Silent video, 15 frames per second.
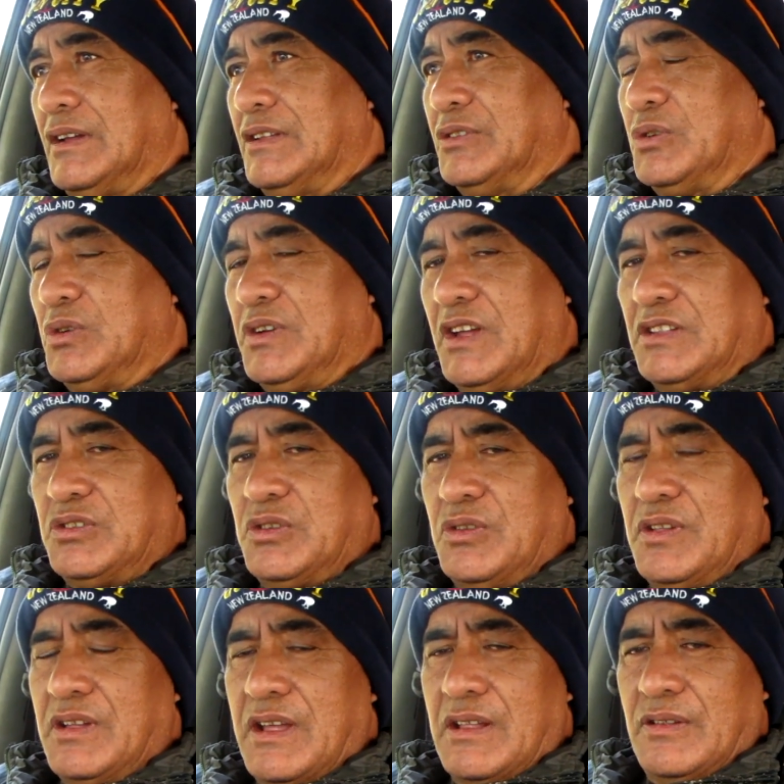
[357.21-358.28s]
To get to
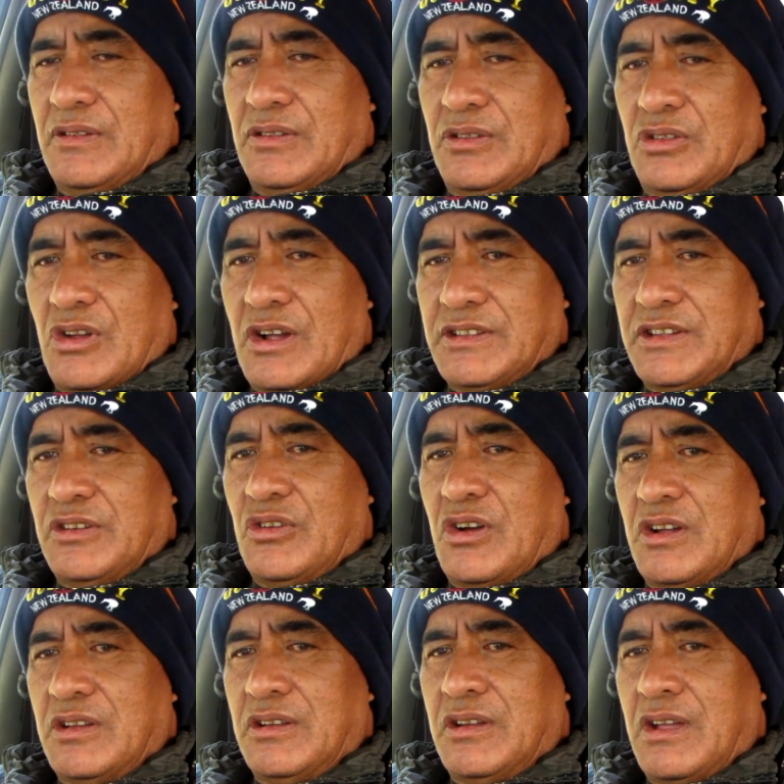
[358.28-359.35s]
the
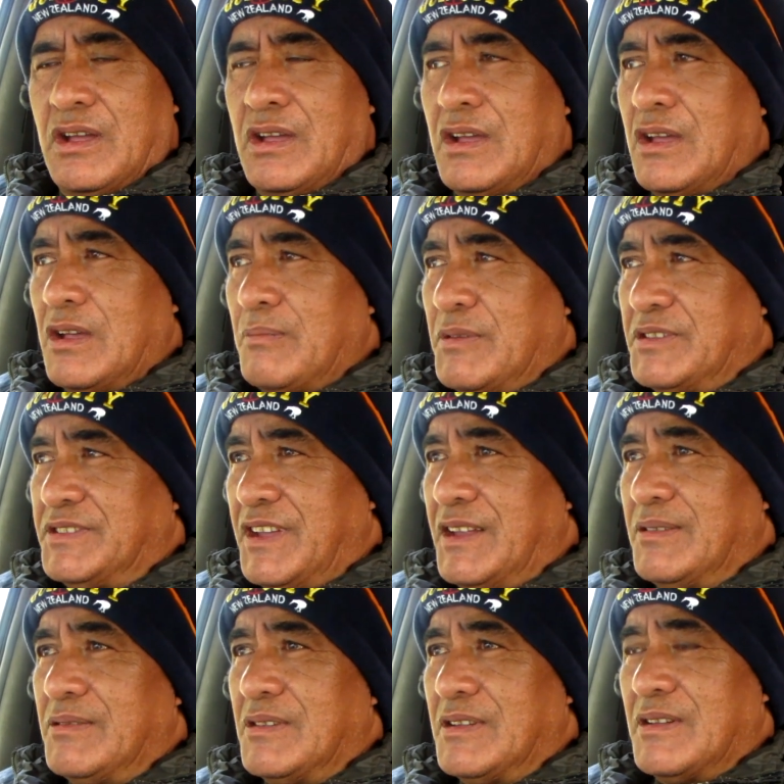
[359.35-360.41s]

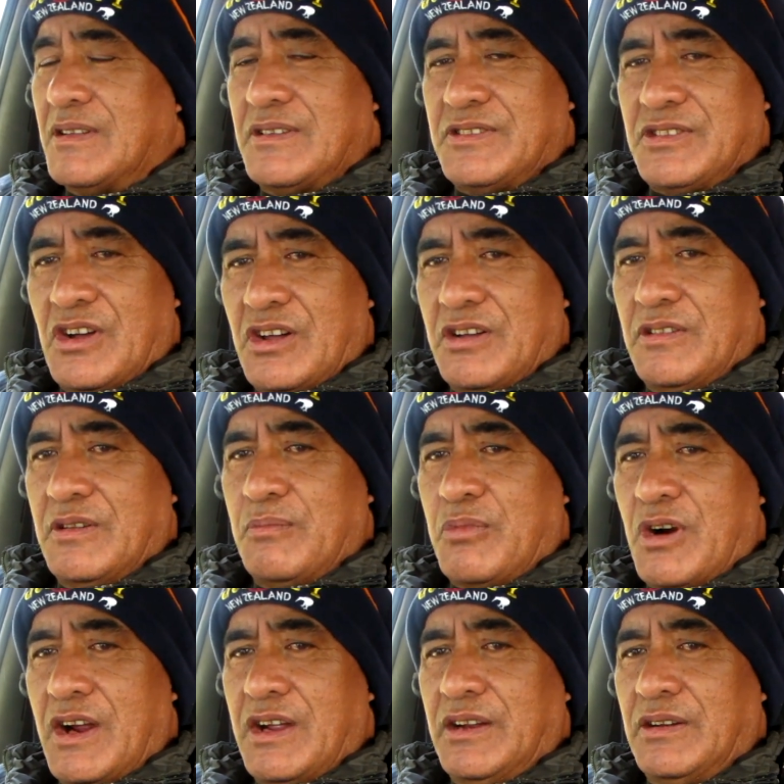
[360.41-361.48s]
99% side of the
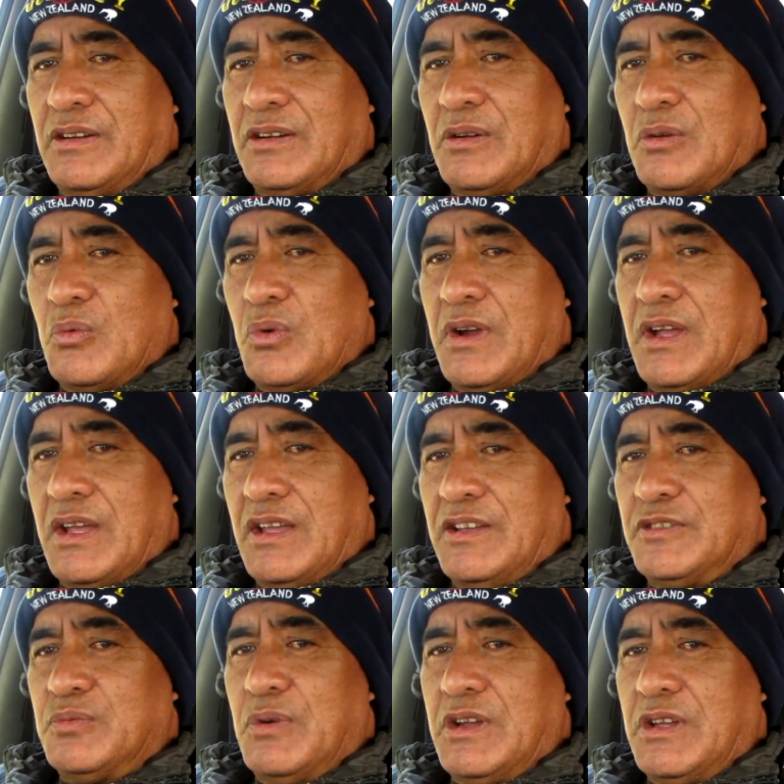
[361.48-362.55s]
brain,
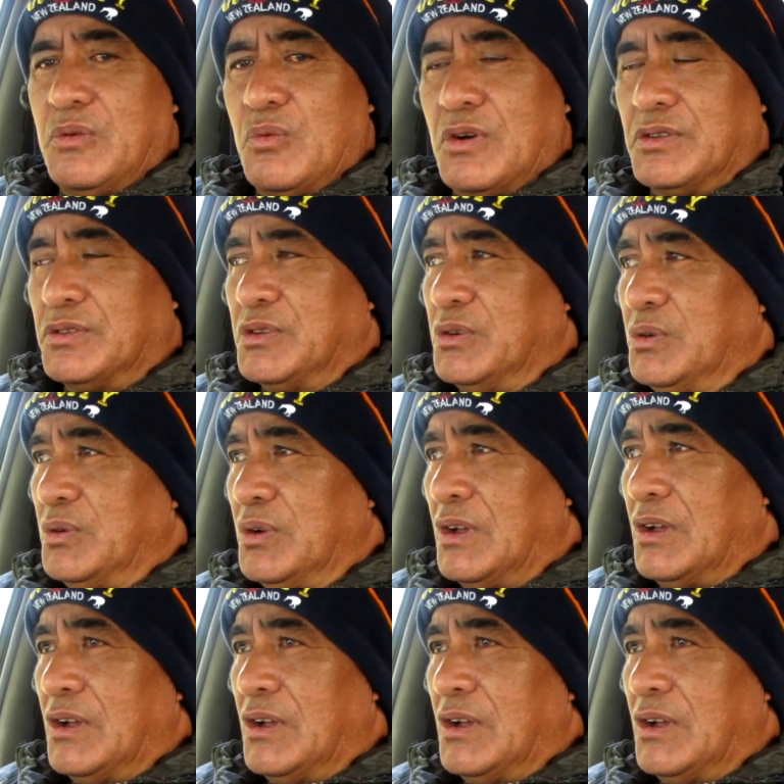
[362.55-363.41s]
where you want to